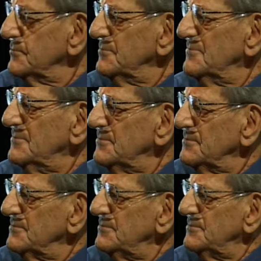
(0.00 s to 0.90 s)
You need more
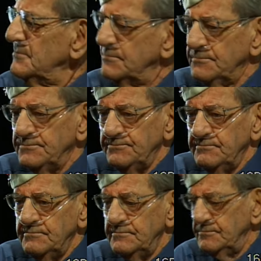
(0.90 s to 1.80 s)
water?
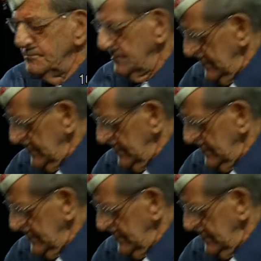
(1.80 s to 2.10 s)
Yeah, I'll take